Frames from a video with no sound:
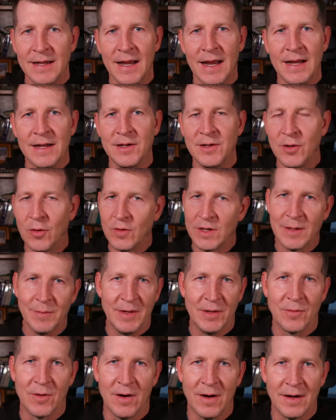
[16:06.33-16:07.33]
And don't get
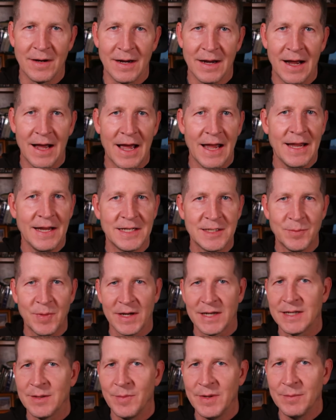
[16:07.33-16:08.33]
me wrong, I
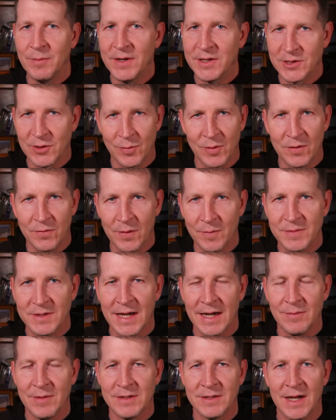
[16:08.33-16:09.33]
expect to be miserable from
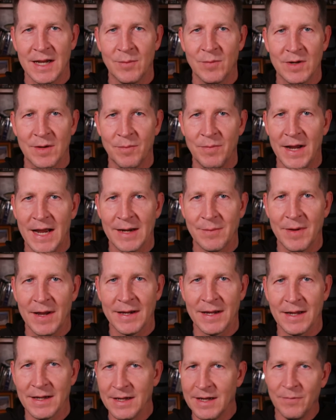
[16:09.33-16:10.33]
time to time when I'm
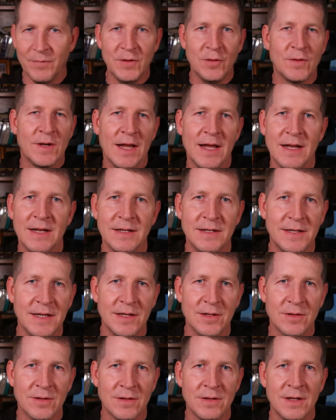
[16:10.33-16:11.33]
backpacking. If you can't
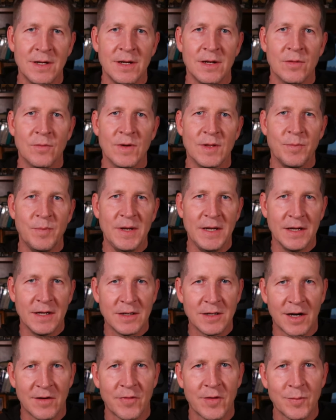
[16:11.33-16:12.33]
deal with being
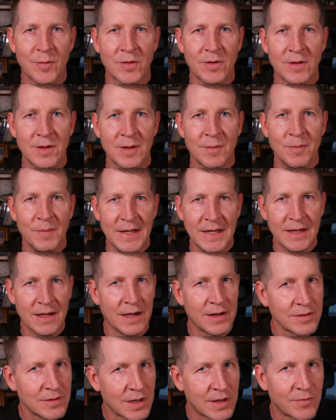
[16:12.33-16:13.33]
comfortable, being
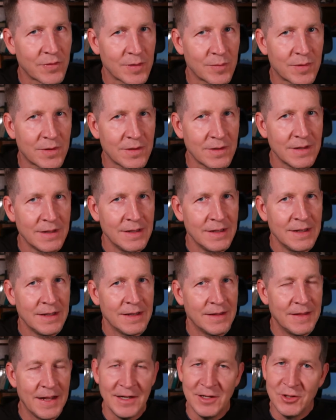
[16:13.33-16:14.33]
uncomfortable,
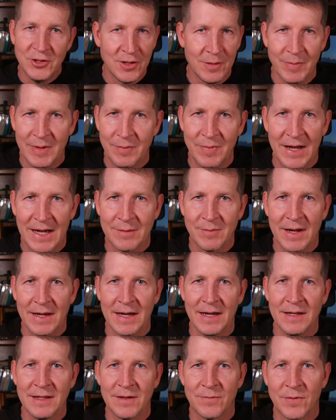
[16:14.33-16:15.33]
then you shouldn't be
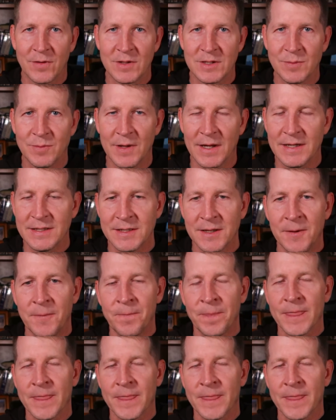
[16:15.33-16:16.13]
backpacking in the first place.